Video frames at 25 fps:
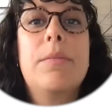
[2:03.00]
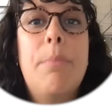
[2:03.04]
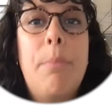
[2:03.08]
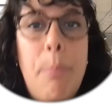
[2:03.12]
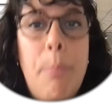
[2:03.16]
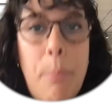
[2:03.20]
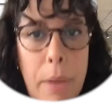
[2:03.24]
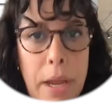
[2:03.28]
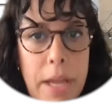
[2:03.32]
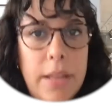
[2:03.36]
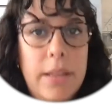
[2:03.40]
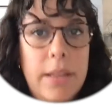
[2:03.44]

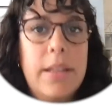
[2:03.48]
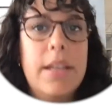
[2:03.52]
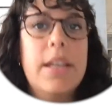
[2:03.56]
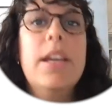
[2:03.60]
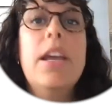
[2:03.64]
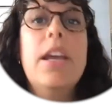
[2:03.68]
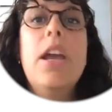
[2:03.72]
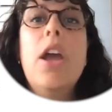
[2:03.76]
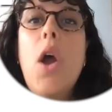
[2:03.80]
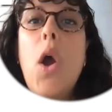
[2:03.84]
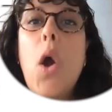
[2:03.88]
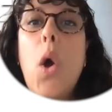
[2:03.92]

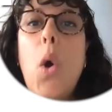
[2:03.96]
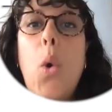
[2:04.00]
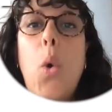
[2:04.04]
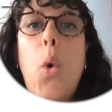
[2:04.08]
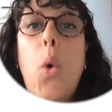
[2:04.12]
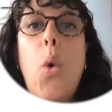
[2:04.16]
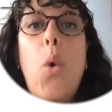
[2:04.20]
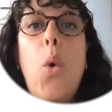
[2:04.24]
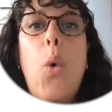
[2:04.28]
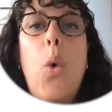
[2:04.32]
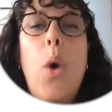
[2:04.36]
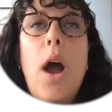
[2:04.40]
mainly,
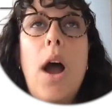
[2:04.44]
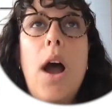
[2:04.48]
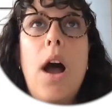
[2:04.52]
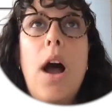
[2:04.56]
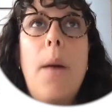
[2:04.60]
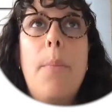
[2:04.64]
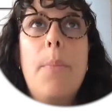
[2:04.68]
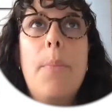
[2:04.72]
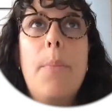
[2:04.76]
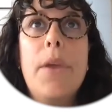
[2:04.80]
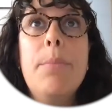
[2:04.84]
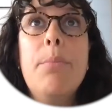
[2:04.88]
who
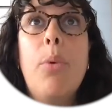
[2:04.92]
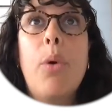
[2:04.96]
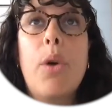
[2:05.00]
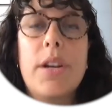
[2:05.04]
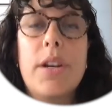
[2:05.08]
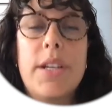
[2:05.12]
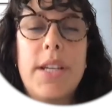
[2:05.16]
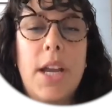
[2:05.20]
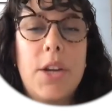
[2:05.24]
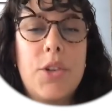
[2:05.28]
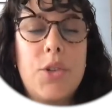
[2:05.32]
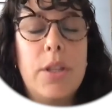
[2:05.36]

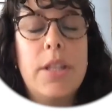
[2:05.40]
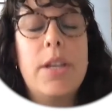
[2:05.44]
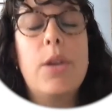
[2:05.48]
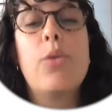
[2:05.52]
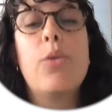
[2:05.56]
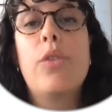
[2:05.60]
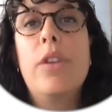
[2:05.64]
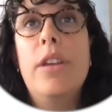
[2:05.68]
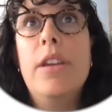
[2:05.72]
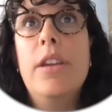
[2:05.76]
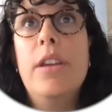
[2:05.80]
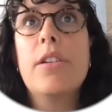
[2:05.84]
import actually
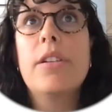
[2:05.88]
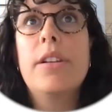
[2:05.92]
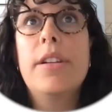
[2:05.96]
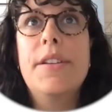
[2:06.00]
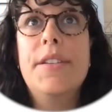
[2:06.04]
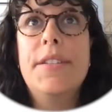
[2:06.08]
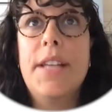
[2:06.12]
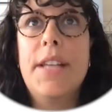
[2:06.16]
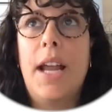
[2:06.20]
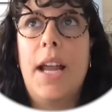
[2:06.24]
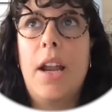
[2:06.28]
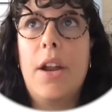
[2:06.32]
yearly
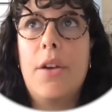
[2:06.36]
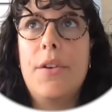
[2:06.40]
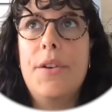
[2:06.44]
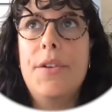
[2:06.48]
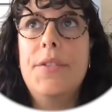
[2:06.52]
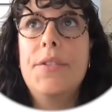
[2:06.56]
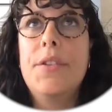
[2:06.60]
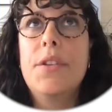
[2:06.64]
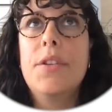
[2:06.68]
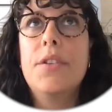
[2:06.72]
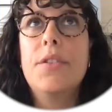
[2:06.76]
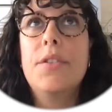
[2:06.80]

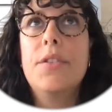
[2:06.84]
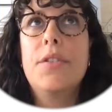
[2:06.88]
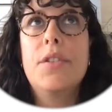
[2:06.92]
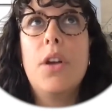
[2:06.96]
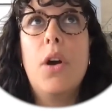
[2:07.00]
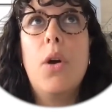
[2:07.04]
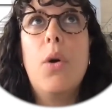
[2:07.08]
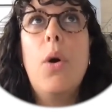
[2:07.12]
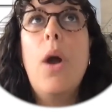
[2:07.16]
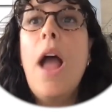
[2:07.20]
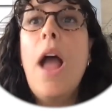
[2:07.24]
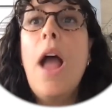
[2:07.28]
salaries.
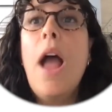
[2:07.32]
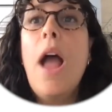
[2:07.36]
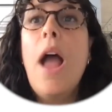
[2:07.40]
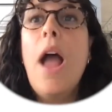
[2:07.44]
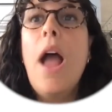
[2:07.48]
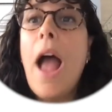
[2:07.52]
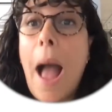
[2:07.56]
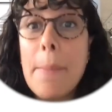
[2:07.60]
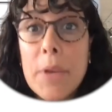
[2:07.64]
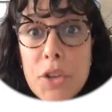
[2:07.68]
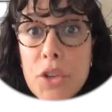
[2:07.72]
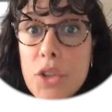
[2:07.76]
So
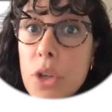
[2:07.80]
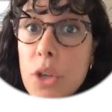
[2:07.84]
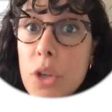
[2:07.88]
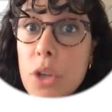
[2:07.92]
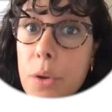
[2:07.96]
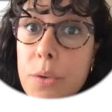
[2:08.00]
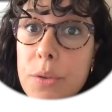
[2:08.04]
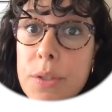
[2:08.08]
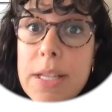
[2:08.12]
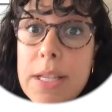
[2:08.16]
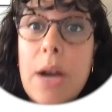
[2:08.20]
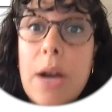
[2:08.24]
I'm going to show
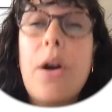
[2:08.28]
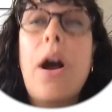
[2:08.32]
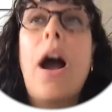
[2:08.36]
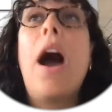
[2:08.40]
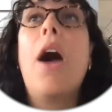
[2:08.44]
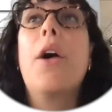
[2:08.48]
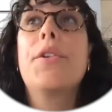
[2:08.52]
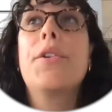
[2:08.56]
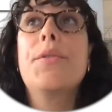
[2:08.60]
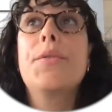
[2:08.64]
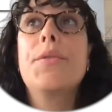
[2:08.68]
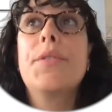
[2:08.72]
you
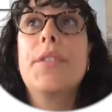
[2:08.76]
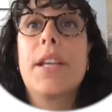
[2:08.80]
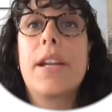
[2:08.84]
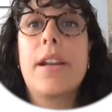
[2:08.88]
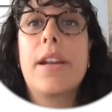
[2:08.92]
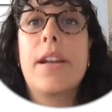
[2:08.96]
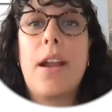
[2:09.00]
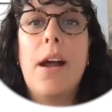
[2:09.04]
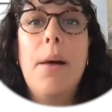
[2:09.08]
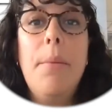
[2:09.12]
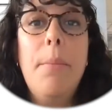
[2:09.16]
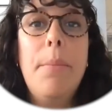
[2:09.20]
how to set
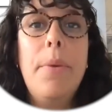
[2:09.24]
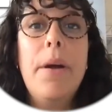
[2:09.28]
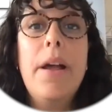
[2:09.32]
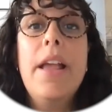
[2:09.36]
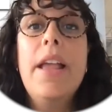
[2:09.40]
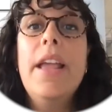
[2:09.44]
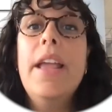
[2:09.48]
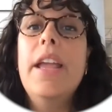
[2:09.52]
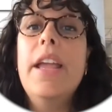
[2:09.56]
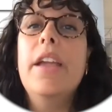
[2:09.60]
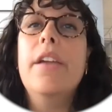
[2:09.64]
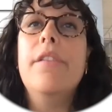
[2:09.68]
it up.
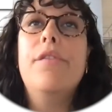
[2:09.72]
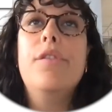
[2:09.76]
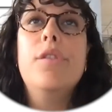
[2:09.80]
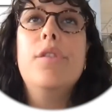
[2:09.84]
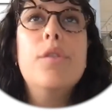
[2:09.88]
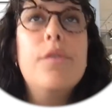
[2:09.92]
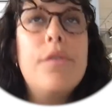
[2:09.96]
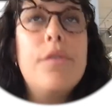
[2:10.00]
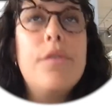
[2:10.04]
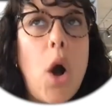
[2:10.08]
If you've